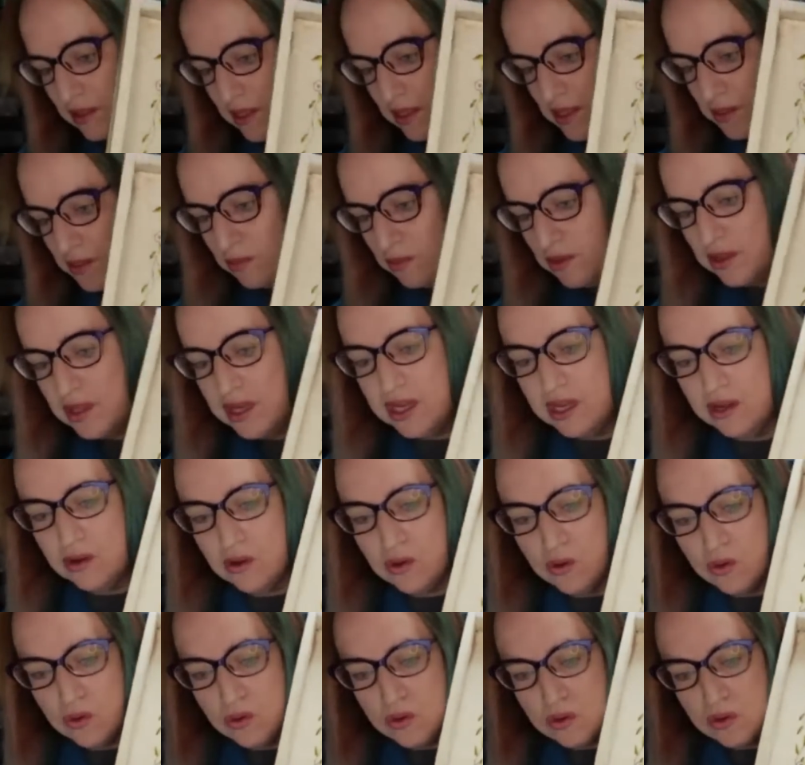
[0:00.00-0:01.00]
This really
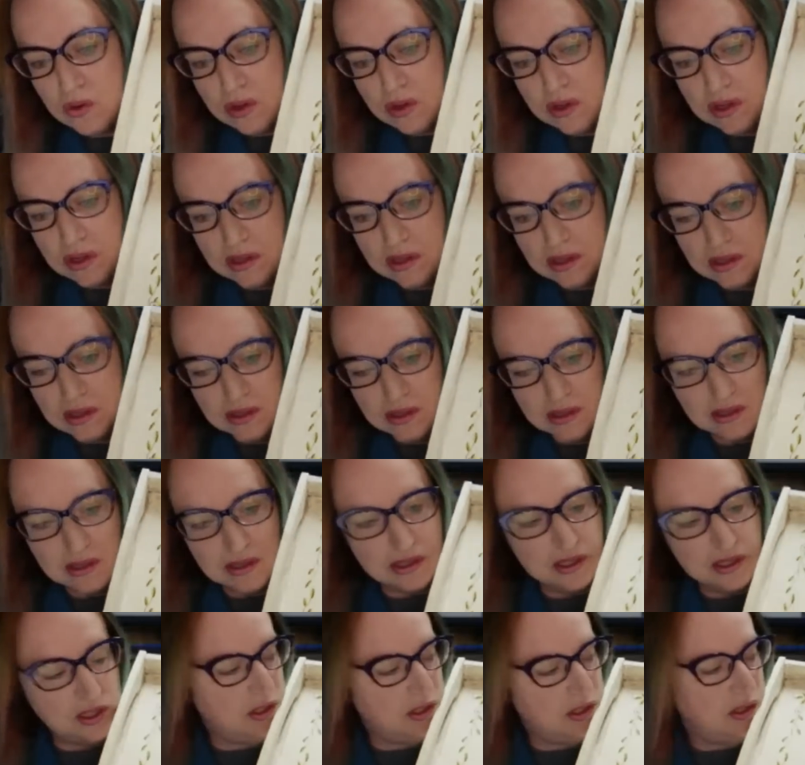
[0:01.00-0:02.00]
cool
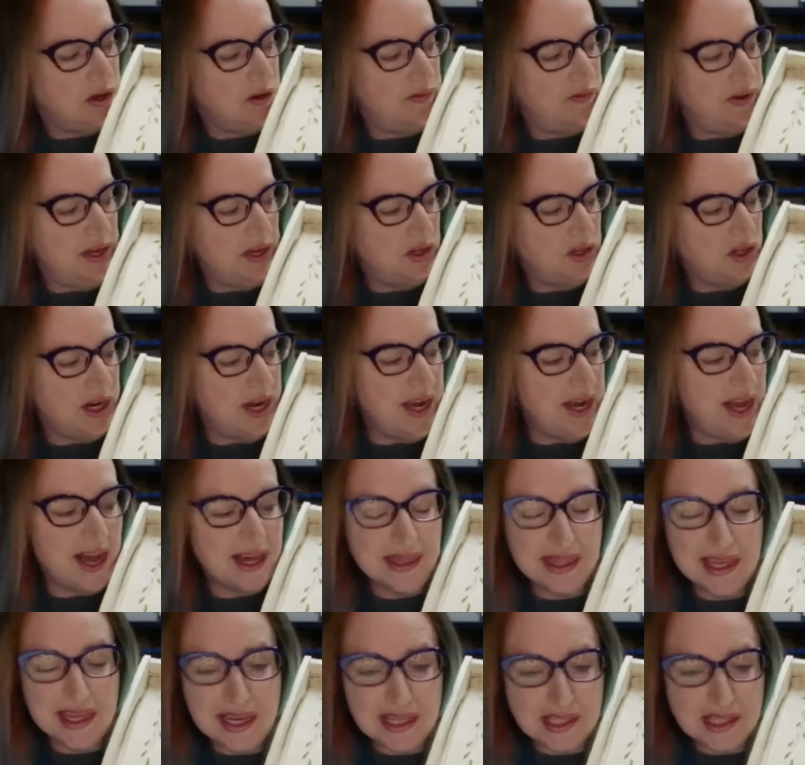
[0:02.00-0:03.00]
serving tray. I
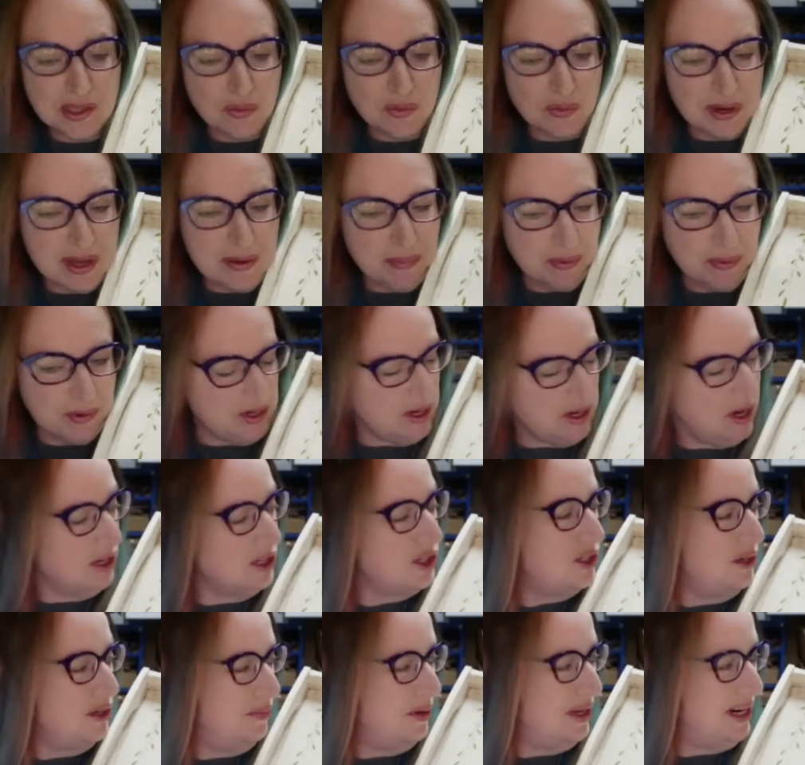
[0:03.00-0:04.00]
think it's a
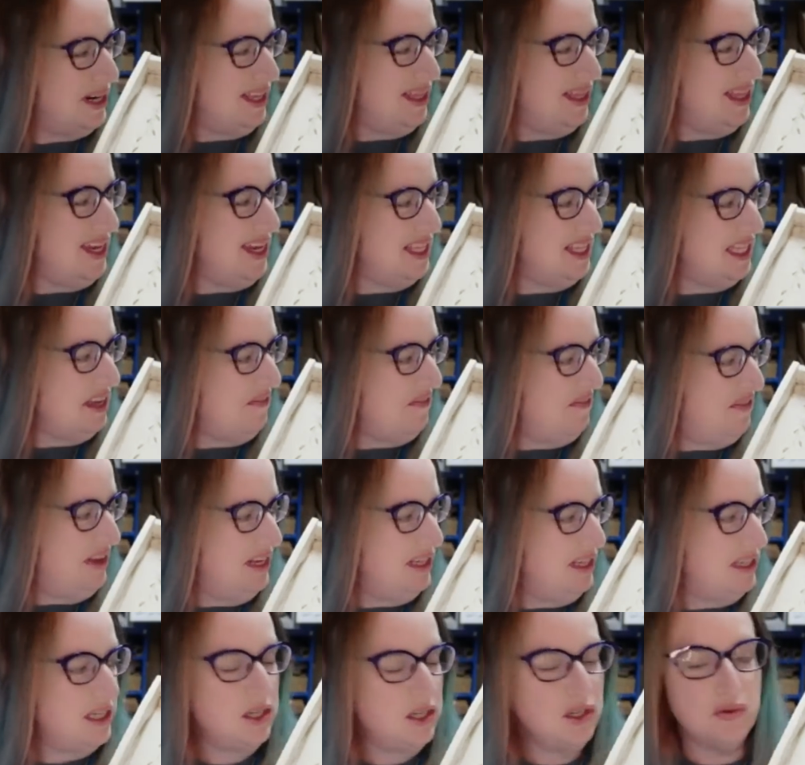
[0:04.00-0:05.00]
reproduction, but I think it's a
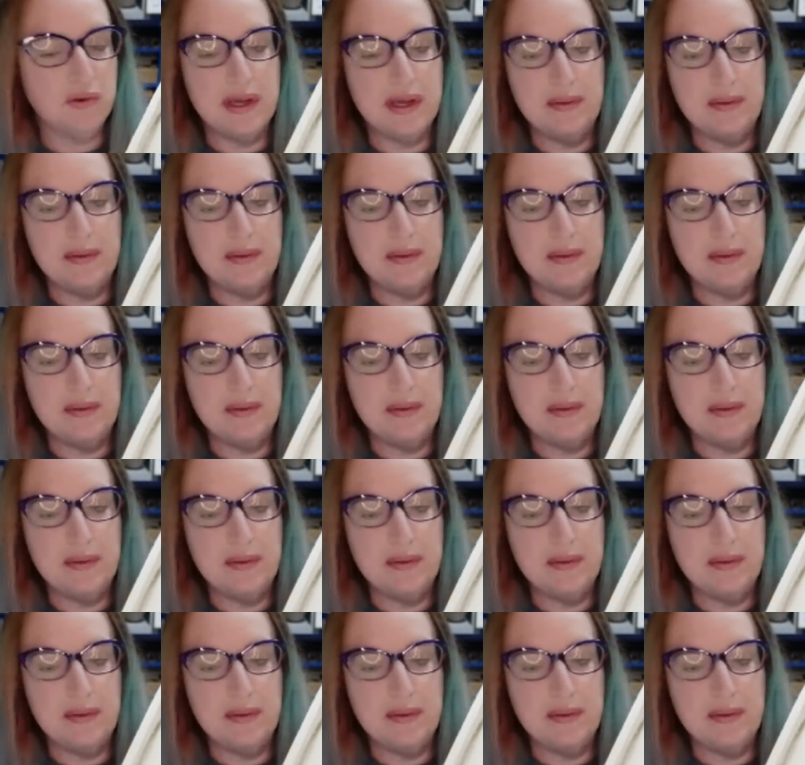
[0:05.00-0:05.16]
vintage